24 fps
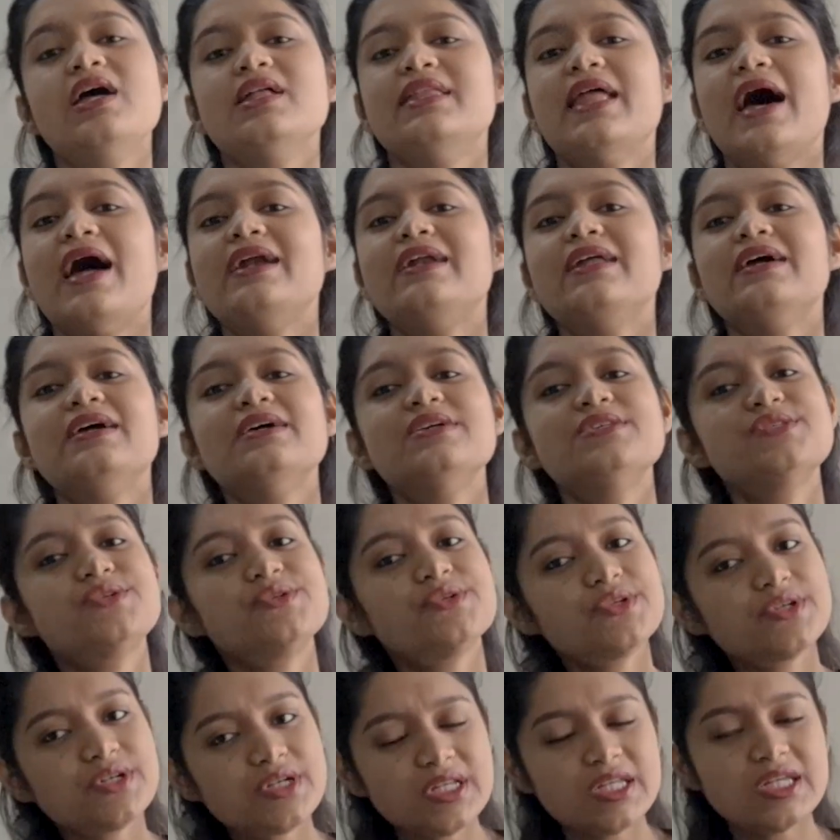that is
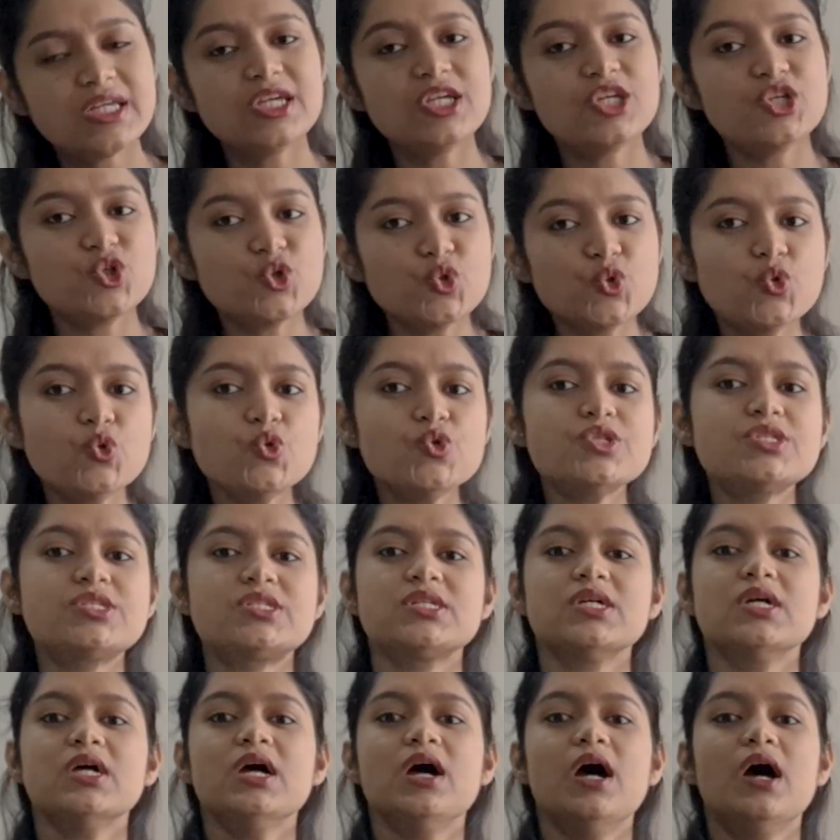really
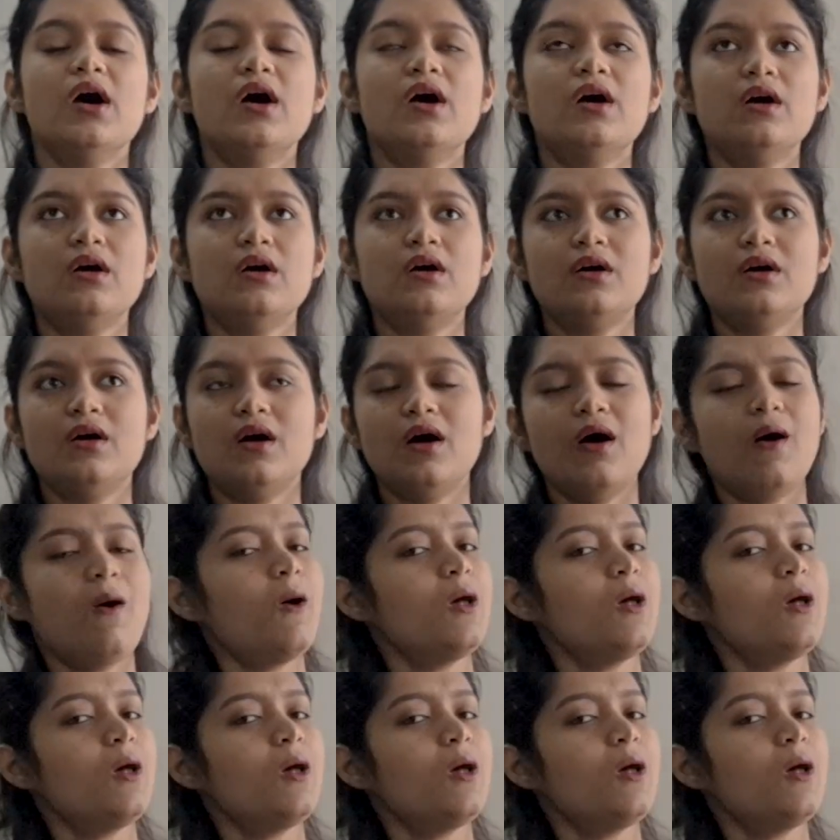used uh,